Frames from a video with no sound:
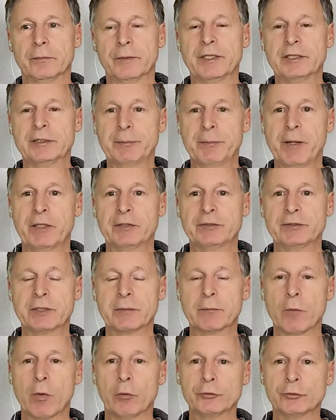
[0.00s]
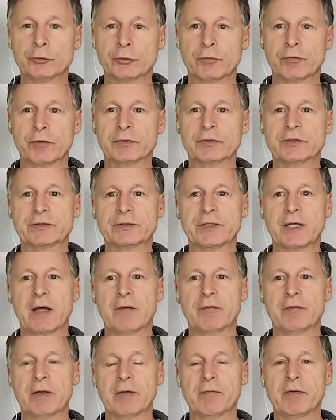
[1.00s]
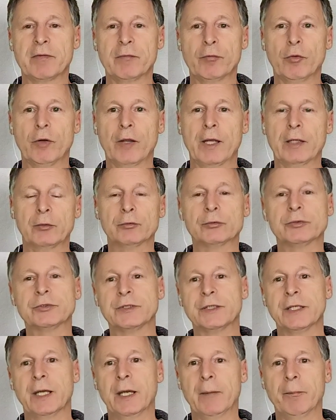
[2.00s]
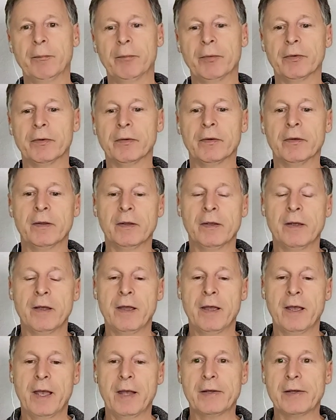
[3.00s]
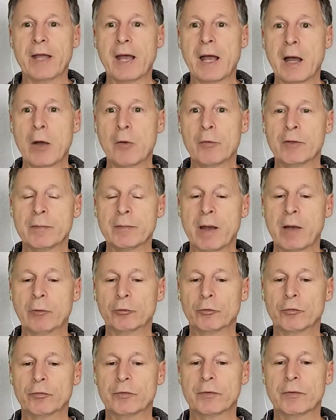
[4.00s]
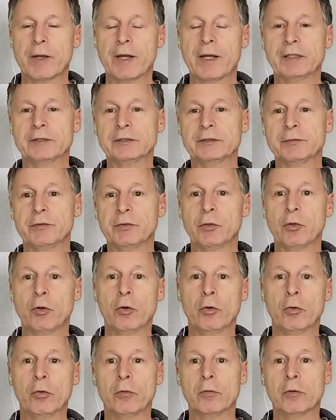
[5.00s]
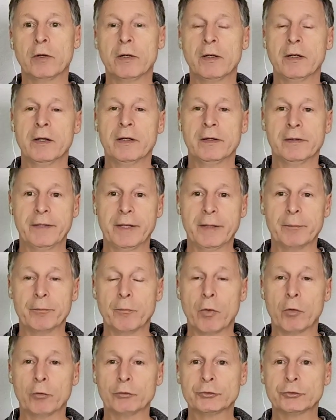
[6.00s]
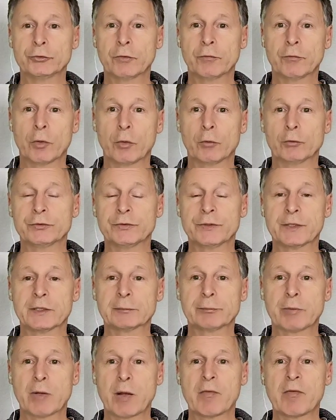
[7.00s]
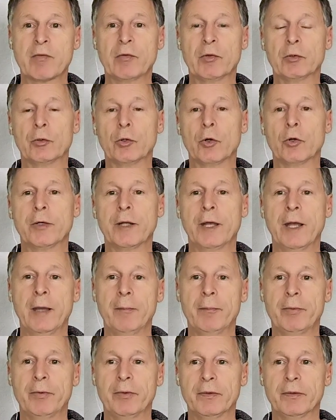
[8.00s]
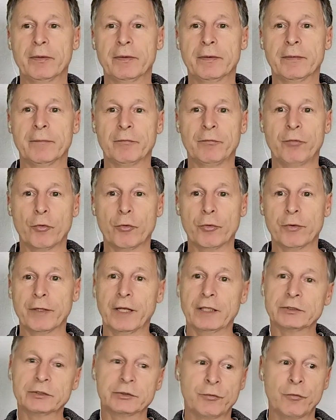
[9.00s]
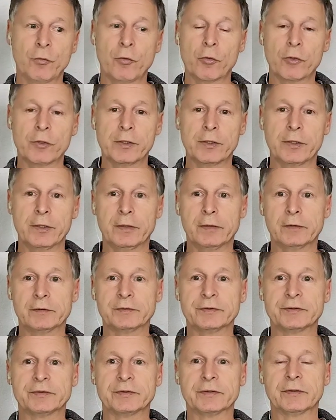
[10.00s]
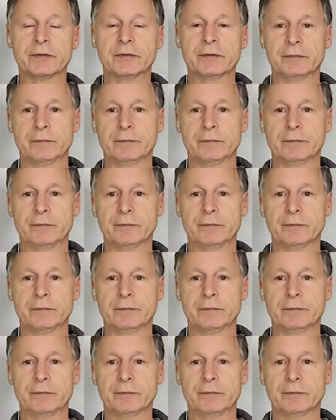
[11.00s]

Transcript: expressing most of the stuff that we would like to see happen. And now him out of the race, we know that most of those things probably will not happen for the next 4 years.